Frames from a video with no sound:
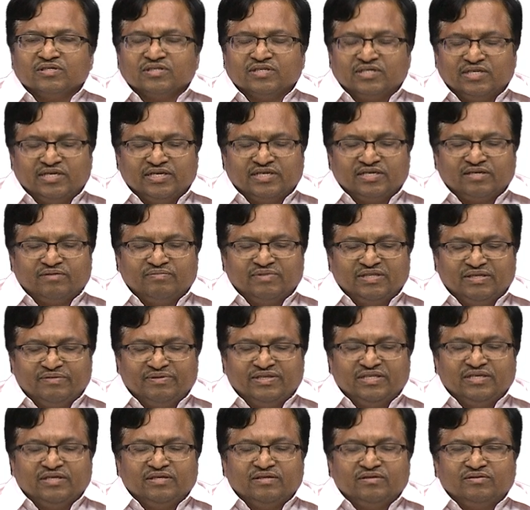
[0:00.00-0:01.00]
creating
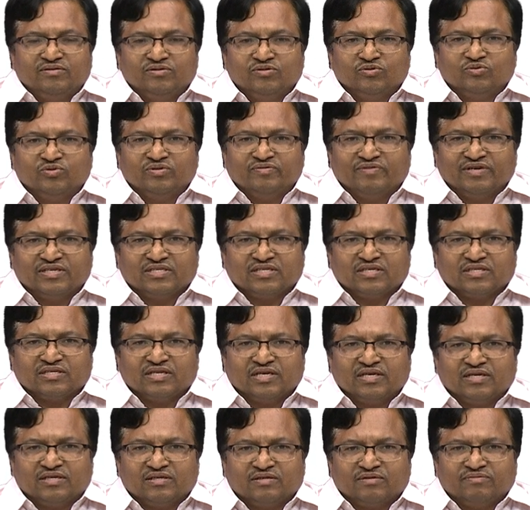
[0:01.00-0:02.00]
many new
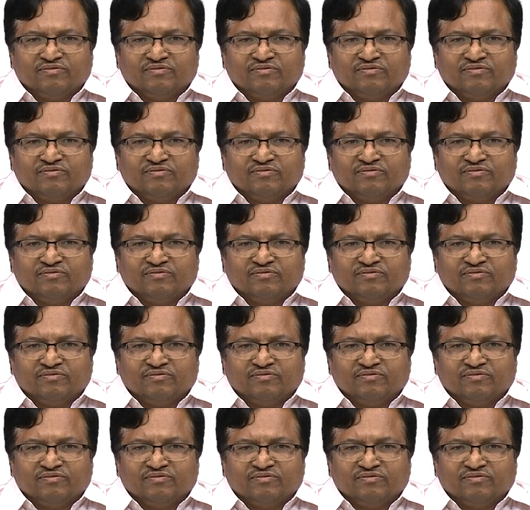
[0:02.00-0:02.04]
devices like